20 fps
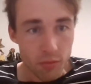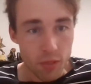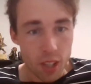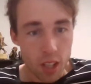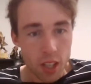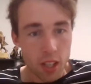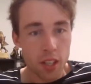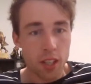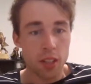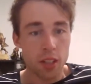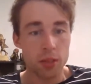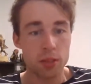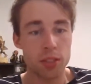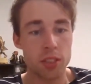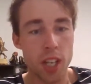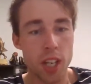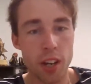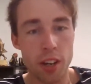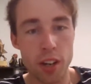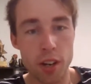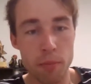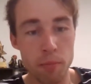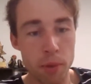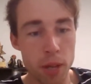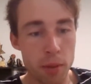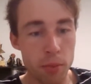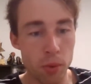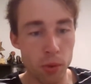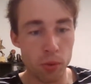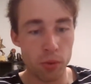What's going on,
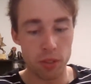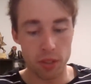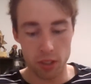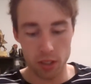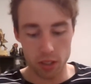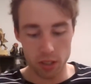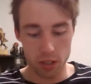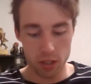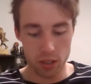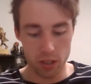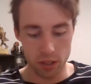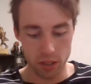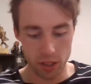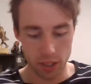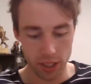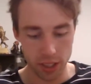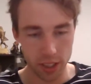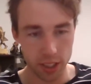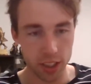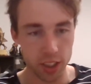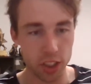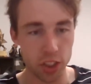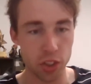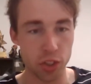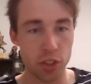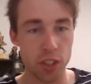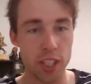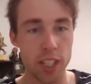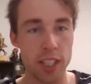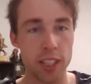people?
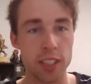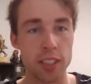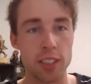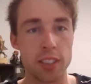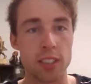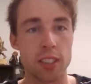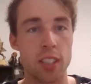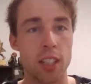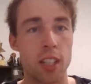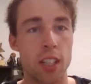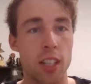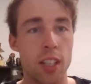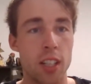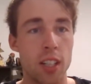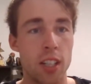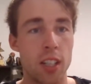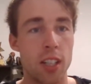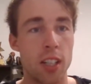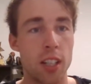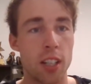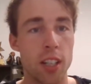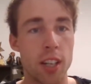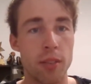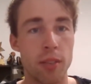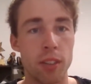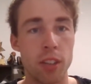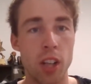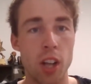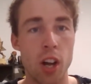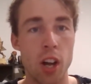Shorty is
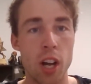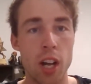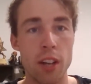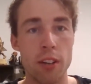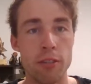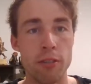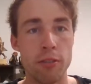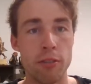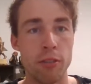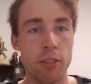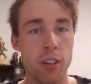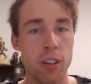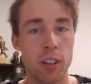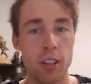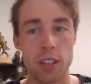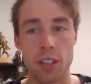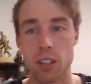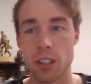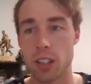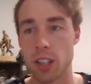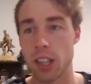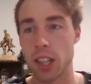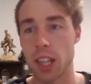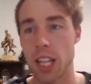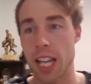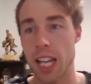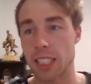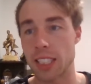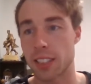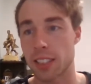going live
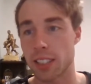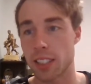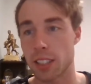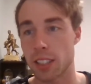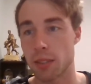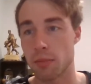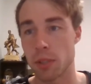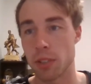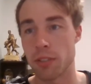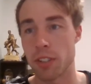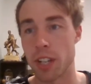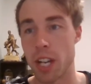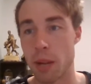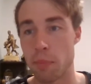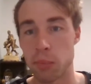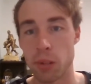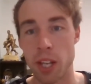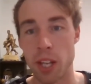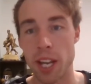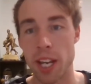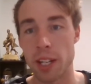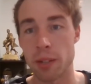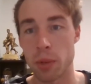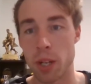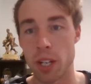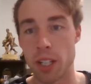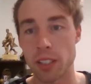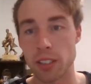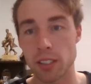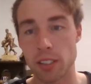late. Bit of an unplanned one.